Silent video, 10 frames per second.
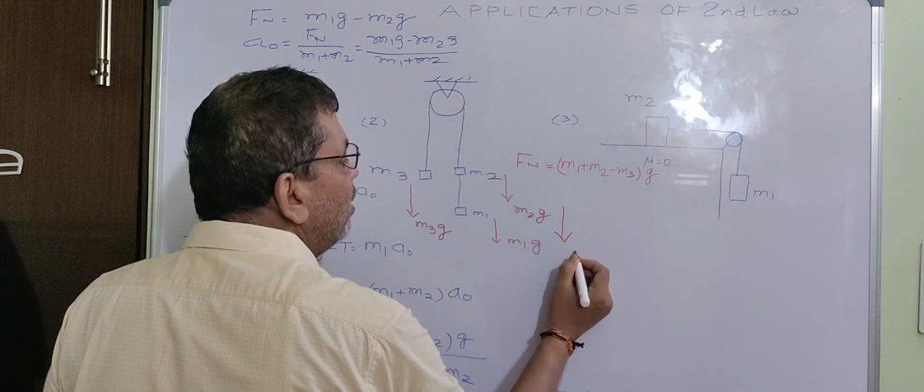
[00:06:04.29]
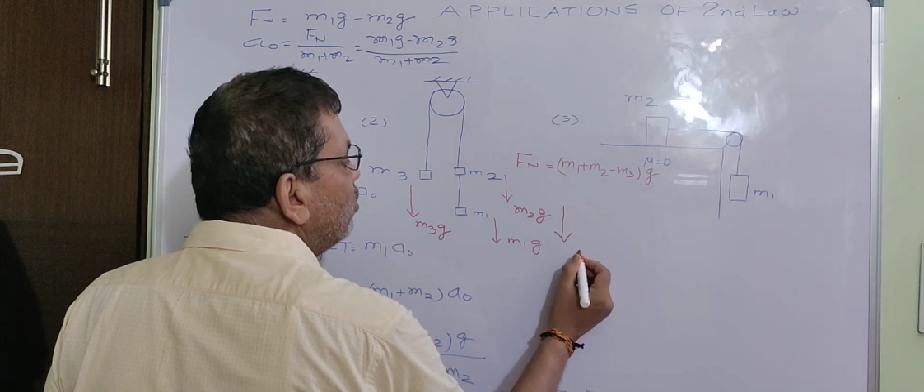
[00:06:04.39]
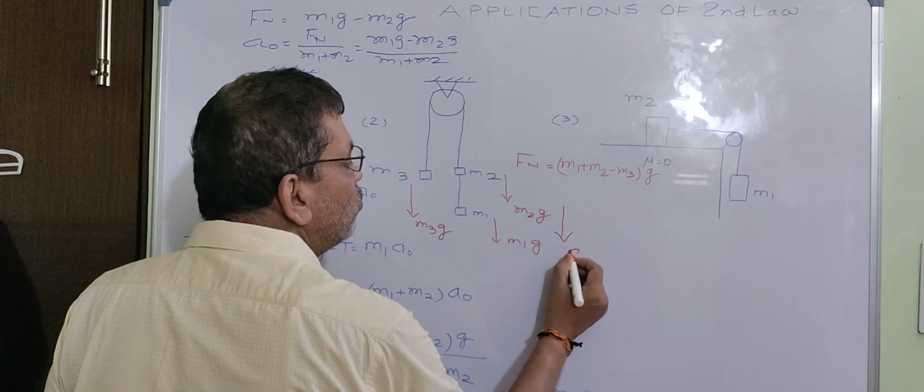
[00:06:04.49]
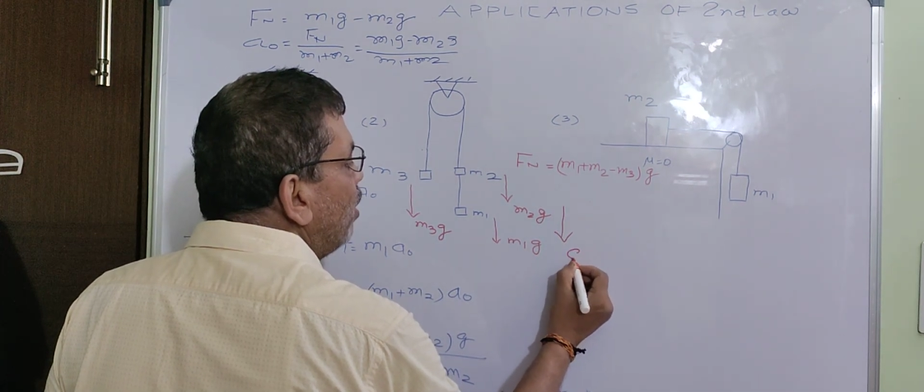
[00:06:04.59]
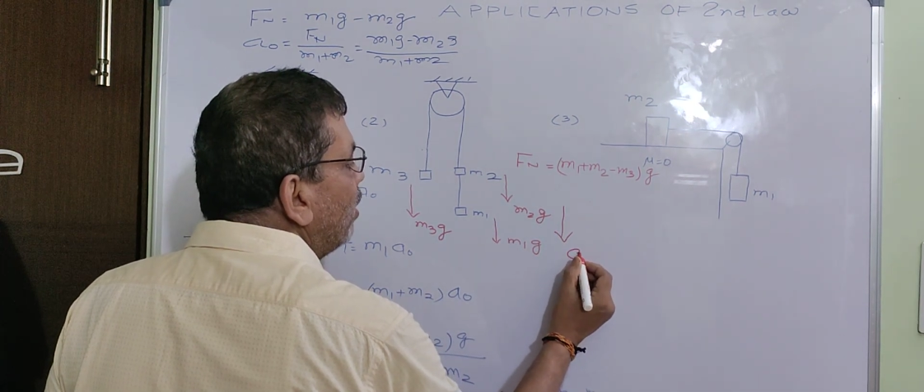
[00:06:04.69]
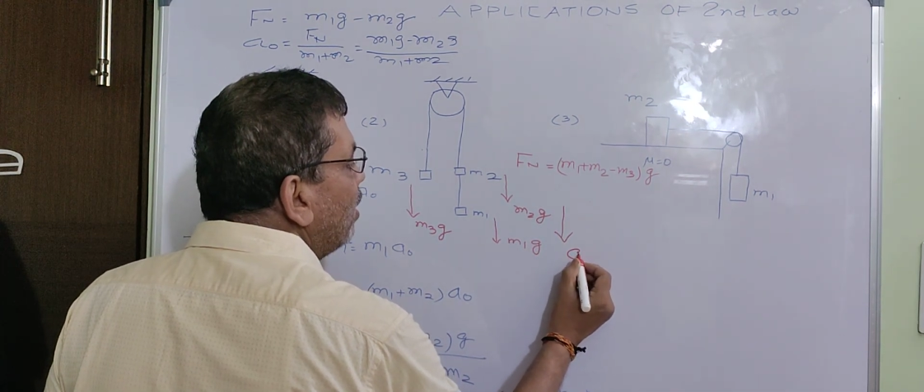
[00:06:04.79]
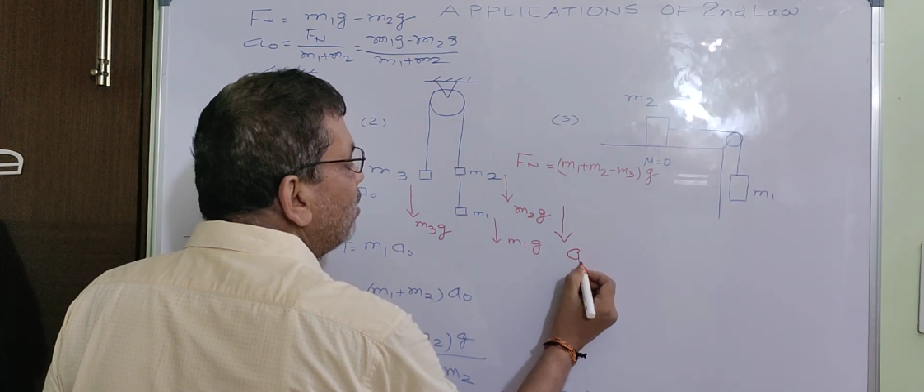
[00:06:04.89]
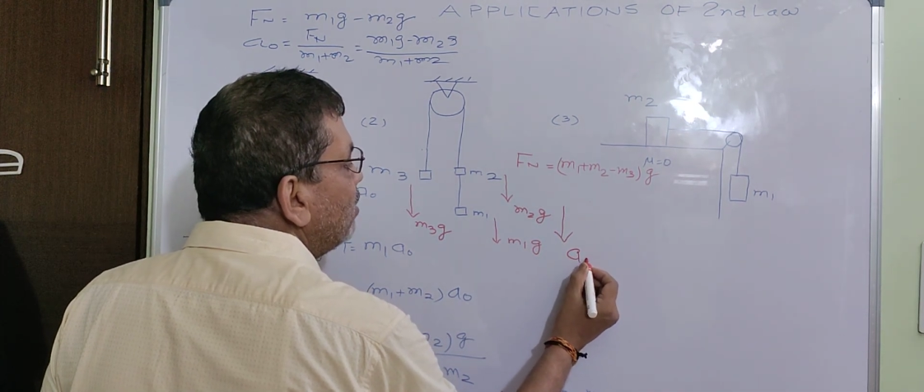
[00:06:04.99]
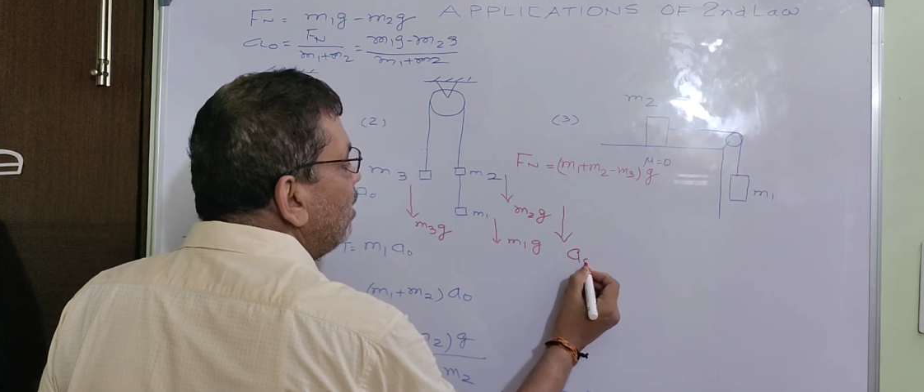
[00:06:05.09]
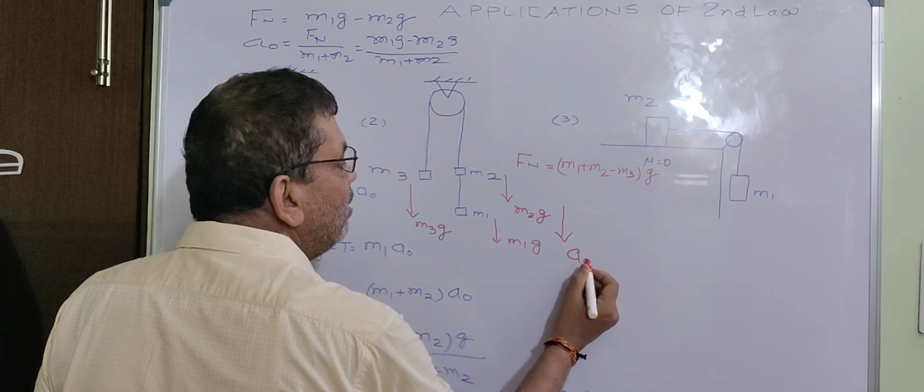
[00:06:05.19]
So I can
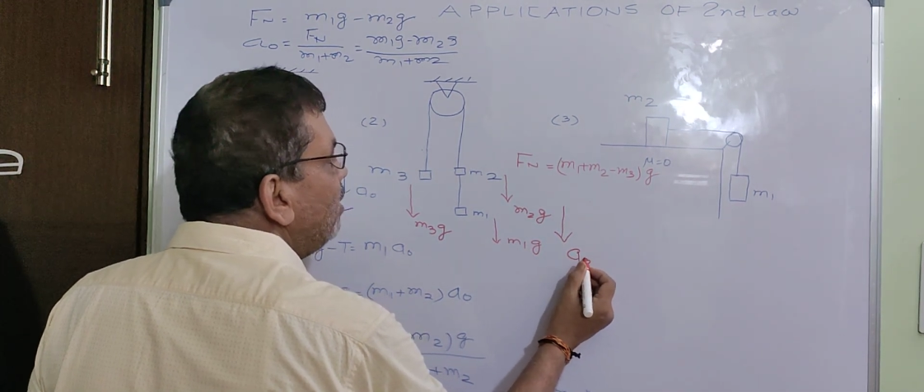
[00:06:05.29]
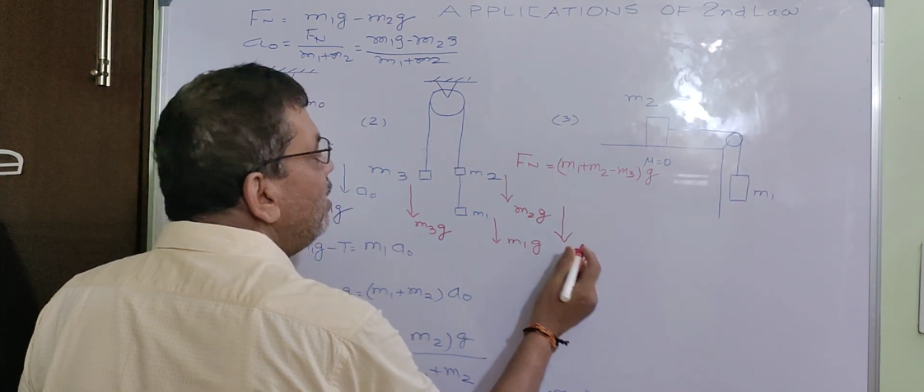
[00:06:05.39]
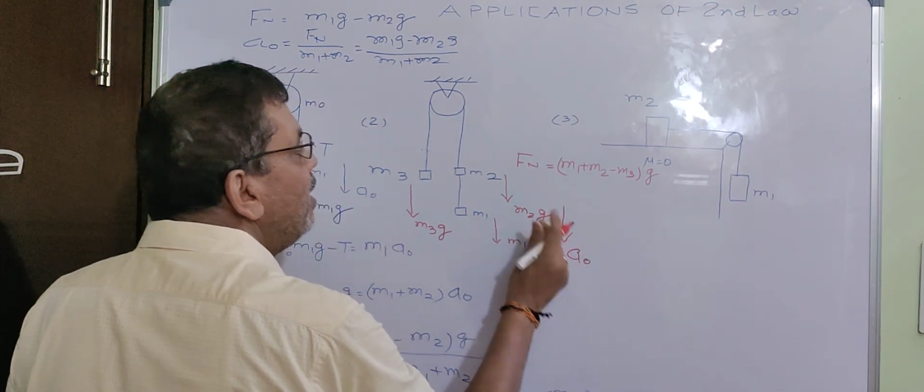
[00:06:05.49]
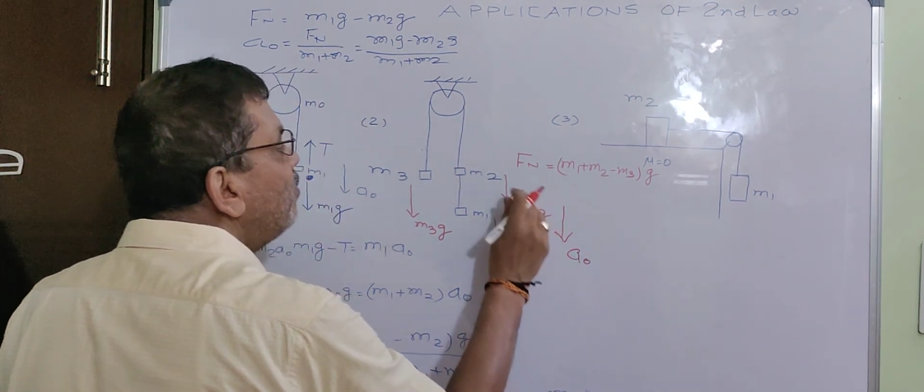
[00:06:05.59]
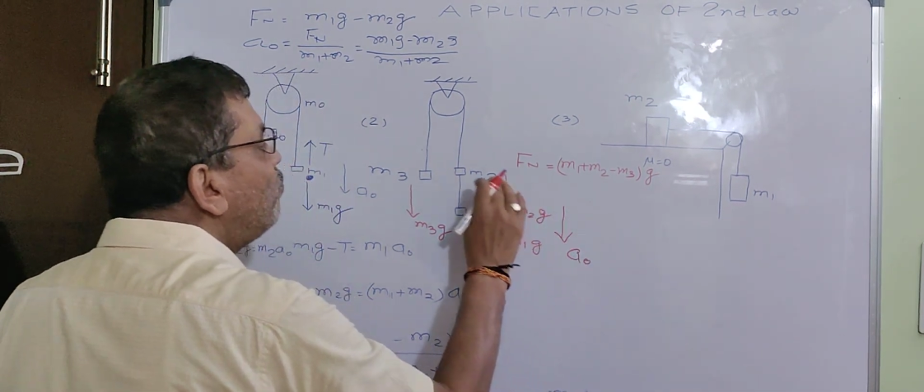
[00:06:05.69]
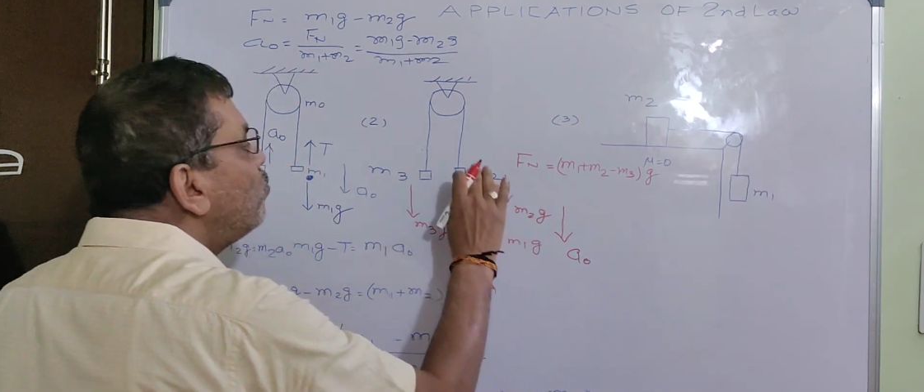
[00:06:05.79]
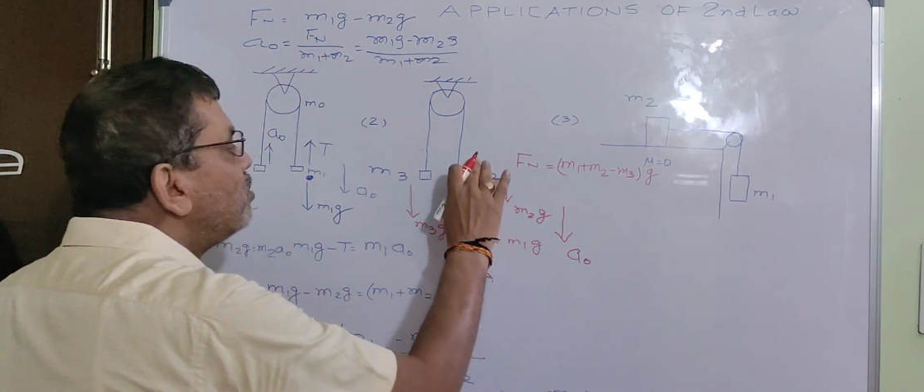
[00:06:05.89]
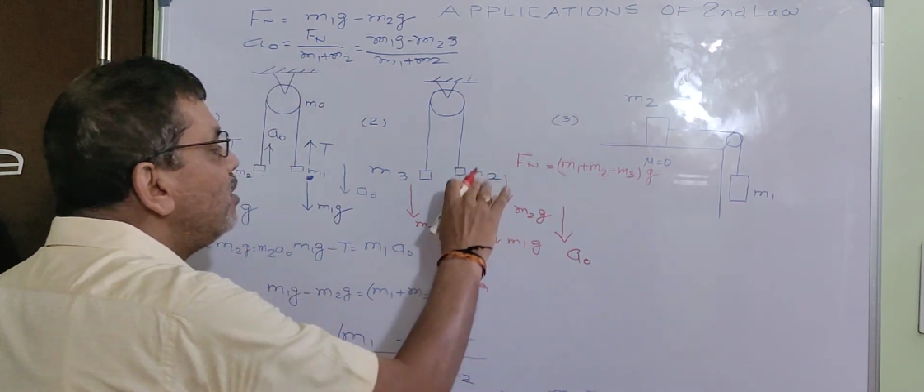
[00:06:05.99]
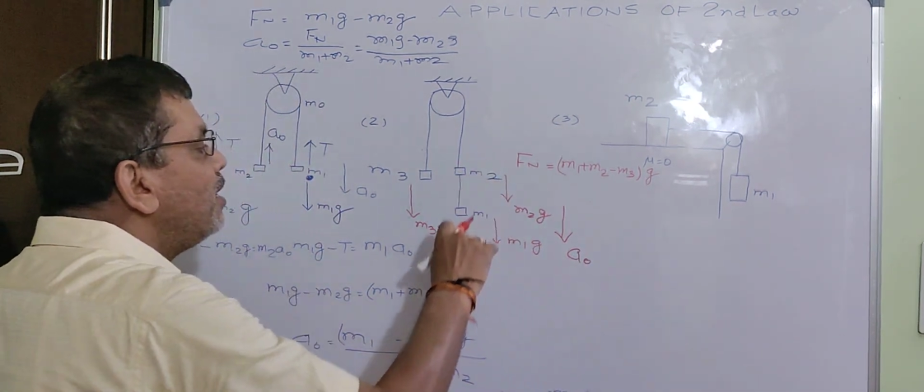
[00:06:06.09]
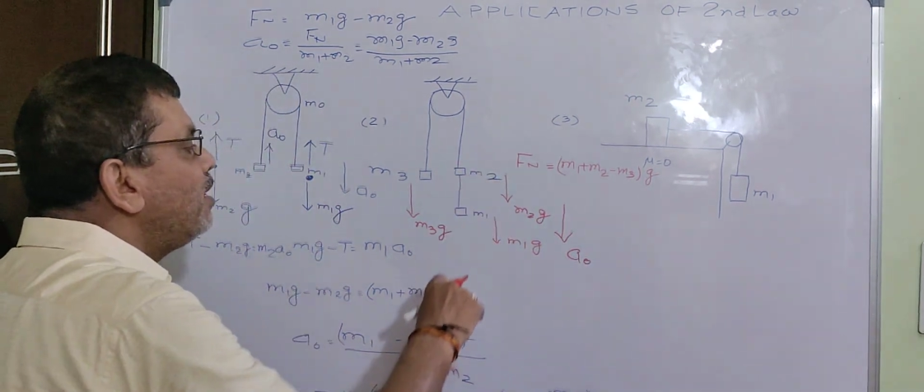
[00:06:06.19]
say the net
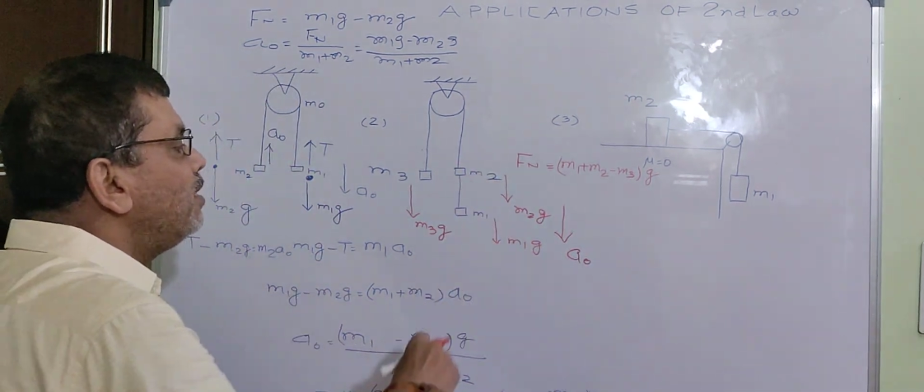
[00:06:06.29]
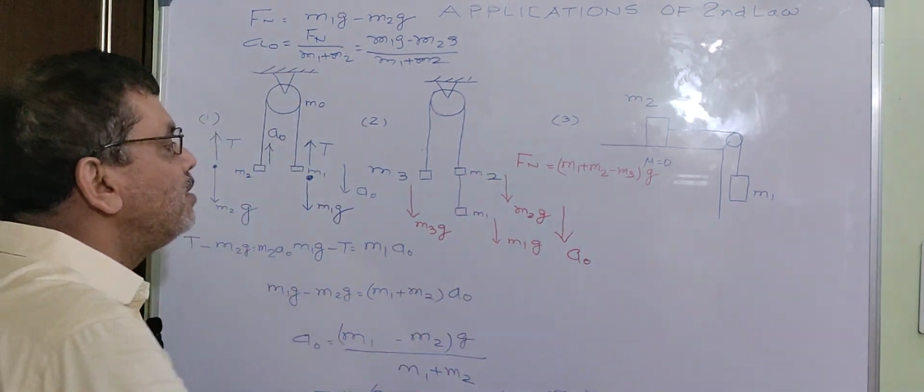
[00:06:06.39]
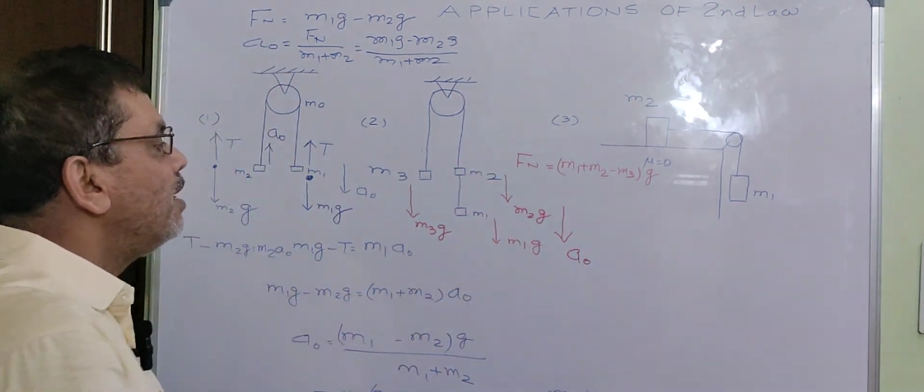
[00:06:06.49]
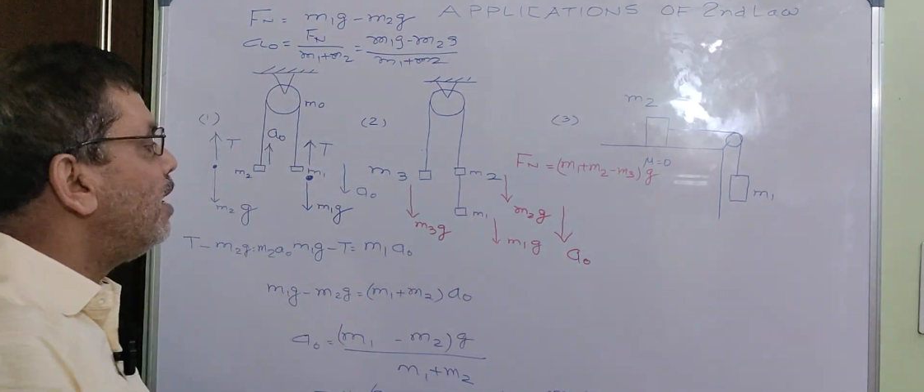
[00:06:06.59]
force here is